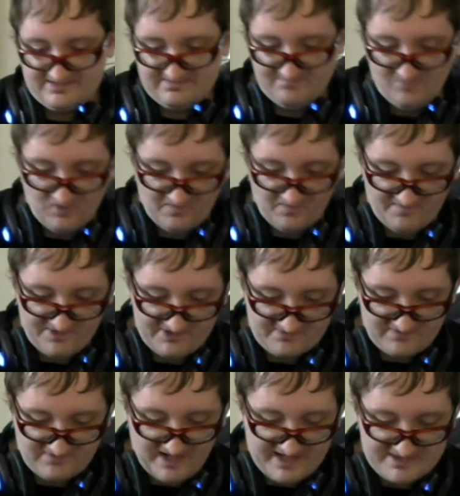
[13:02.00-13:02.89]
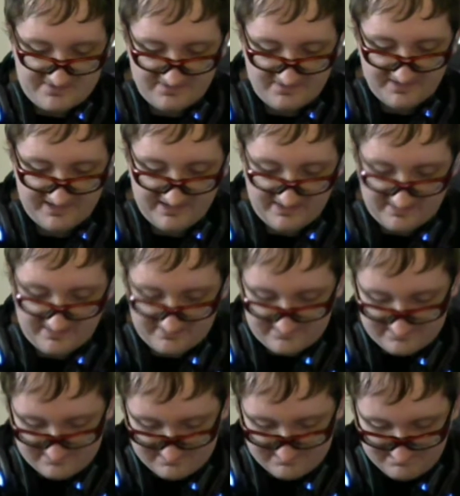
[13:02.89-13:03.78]
more of a scratch really than an
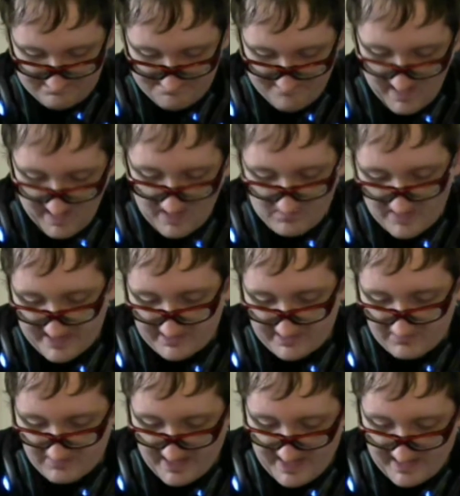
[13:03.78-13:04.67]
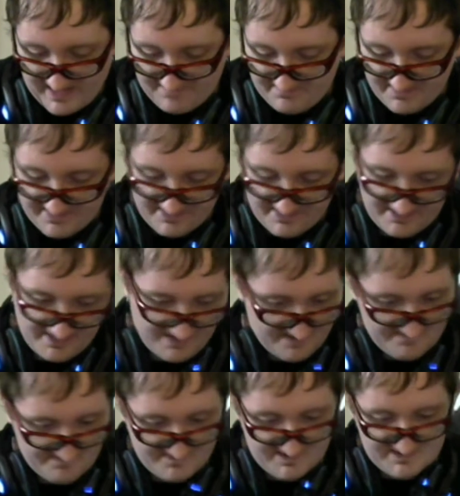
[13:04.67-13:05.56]
outright crack, but
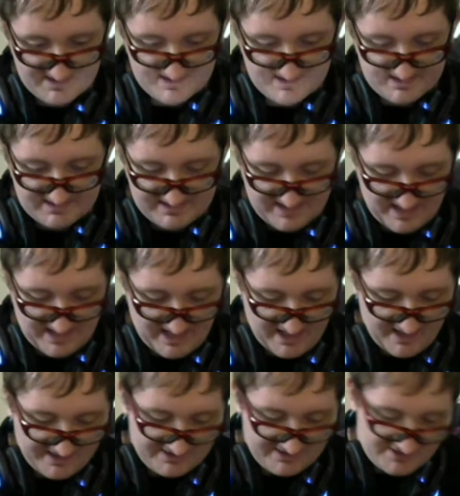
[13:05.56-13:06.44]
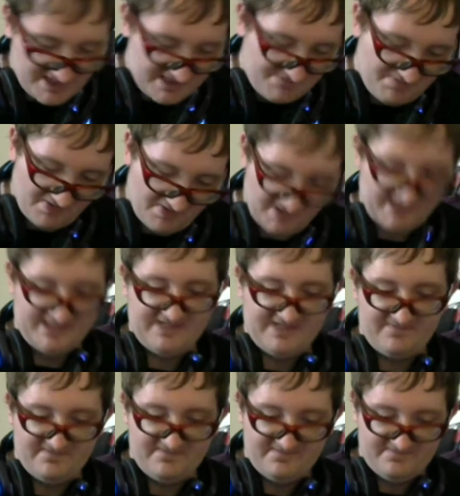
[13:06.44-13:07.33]
yeah, I, like, try to put, like, a
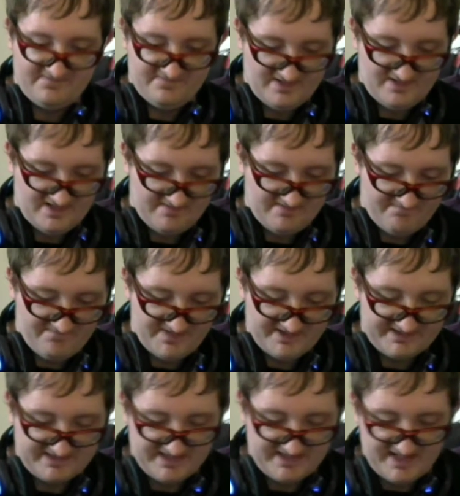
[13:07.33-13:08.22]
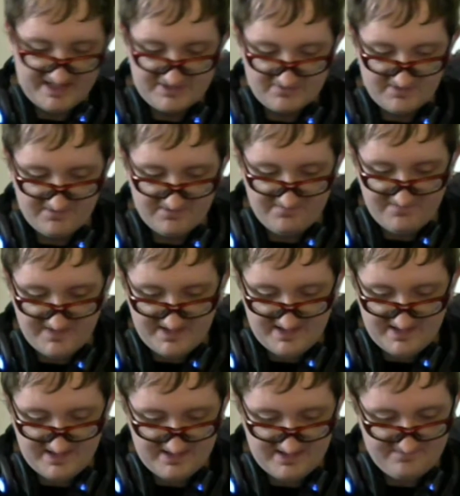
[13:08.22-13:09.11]
different, but, like, the hinge wouldn't fit,
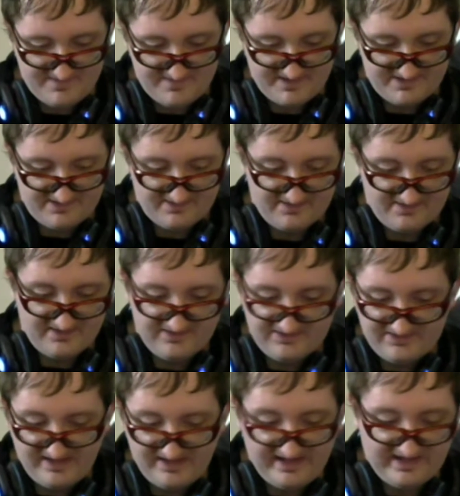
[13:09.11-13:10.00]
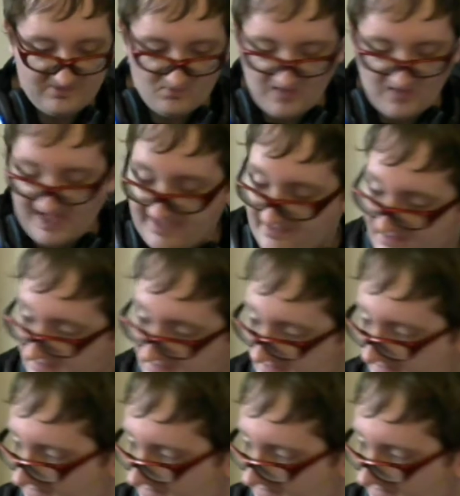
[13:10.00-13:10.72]
and I think it's slightly wider than